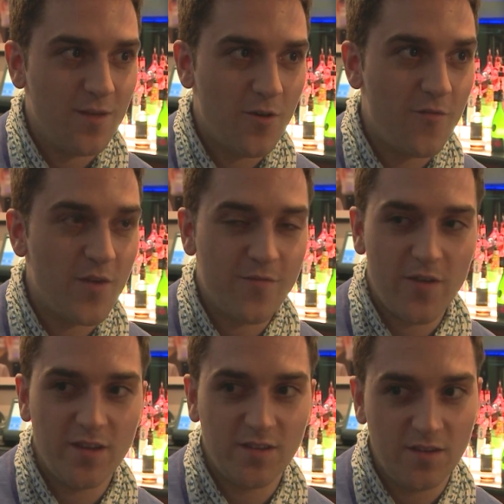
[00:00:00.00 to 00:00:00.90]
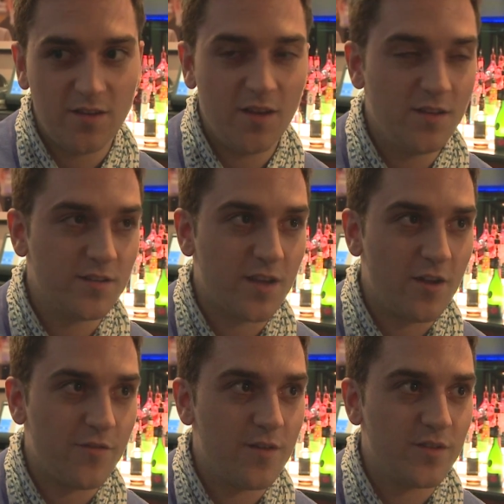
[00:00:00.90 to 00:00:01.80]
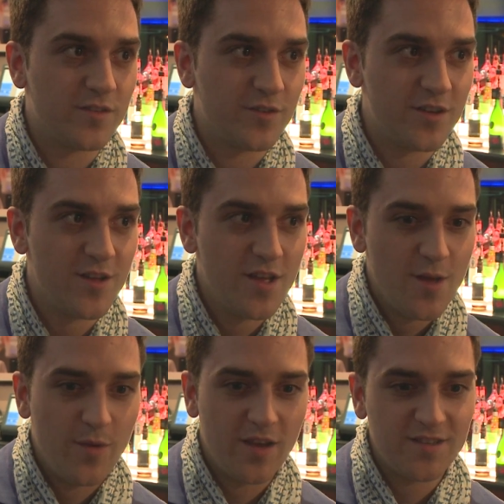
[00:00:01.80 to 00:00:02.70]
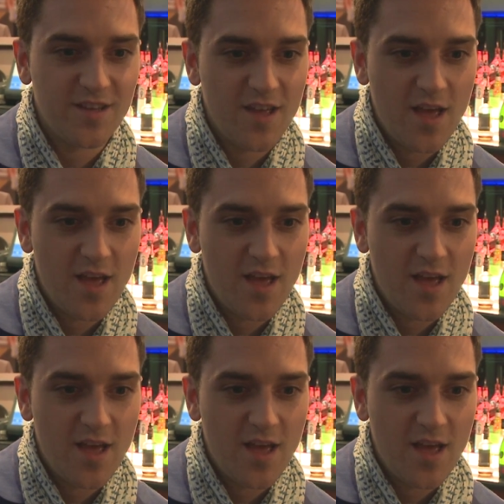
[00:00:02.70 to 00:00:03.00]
of my fans in these kind of events, you know, because